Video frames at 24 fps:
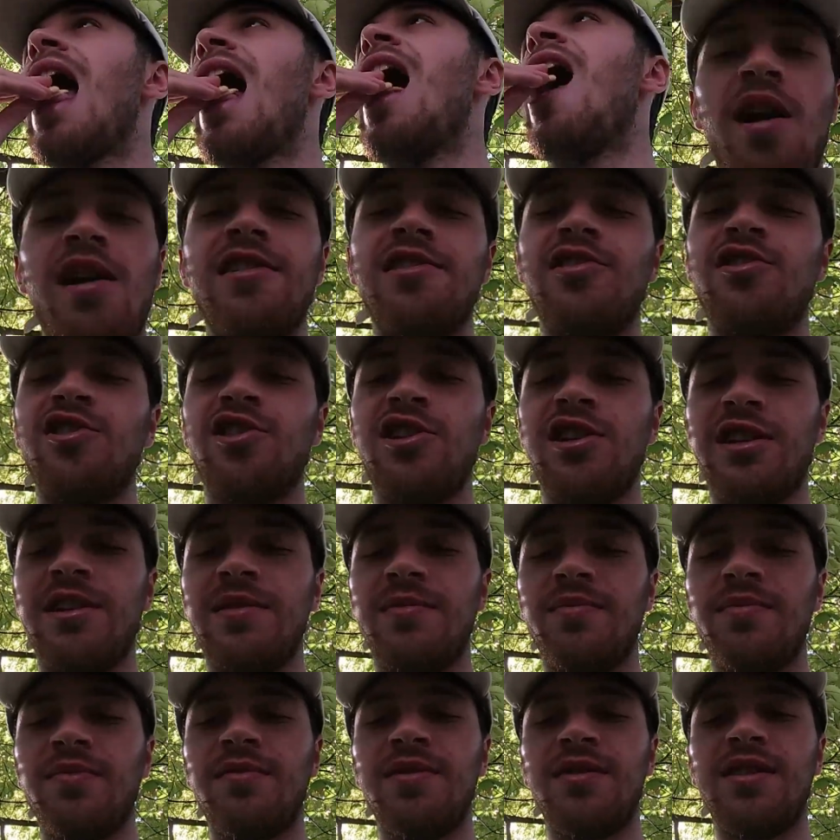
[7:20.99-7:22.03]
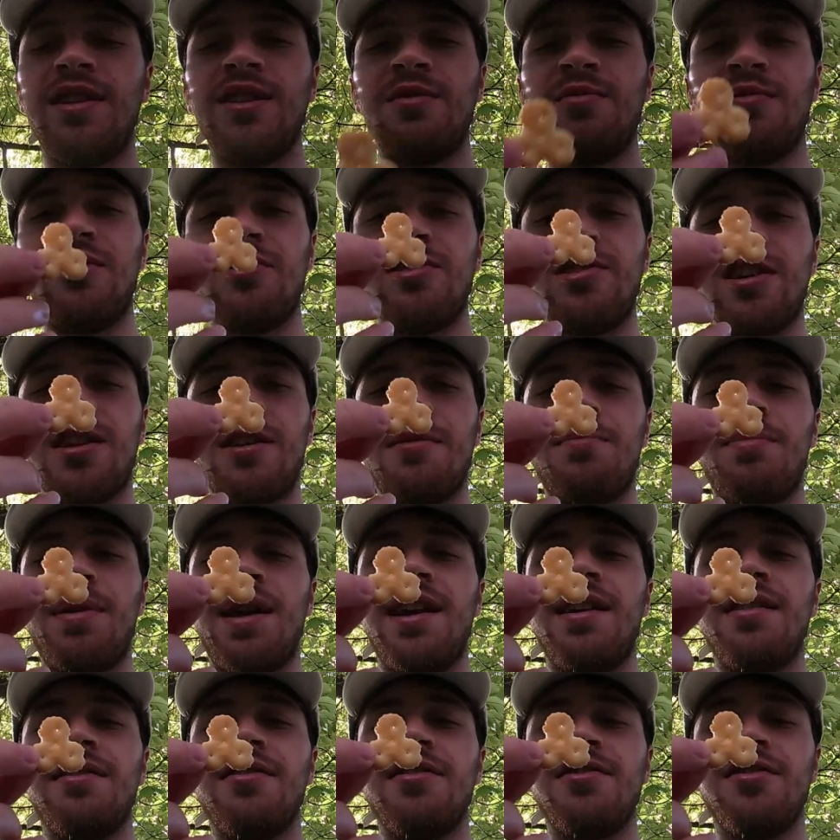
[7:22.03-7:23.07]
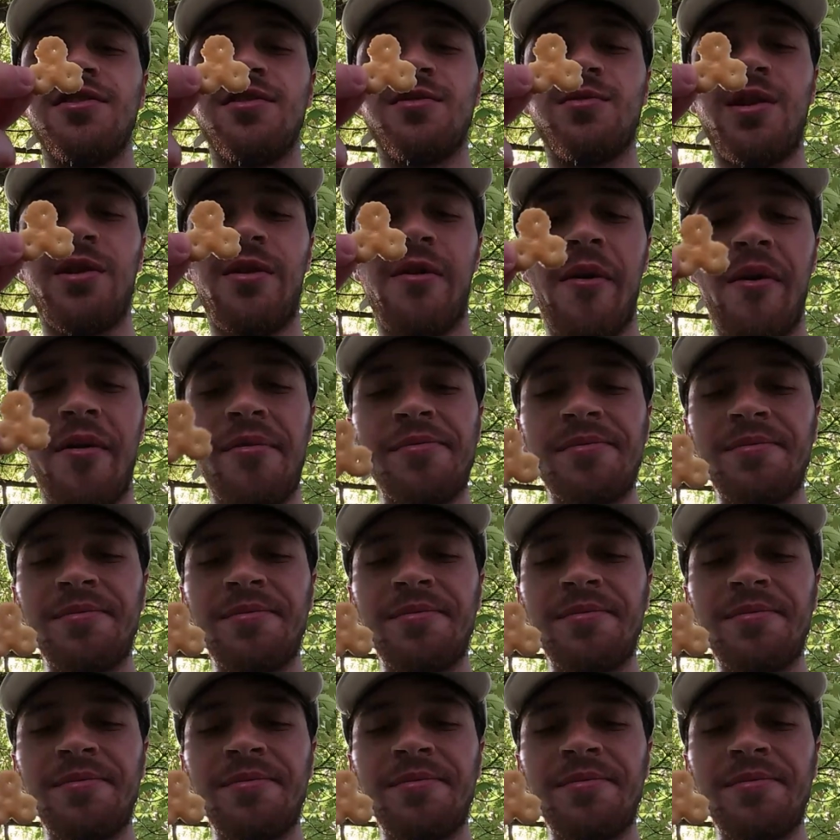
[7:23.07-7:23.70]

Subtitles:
but it's shit. This one looks like a penis as well.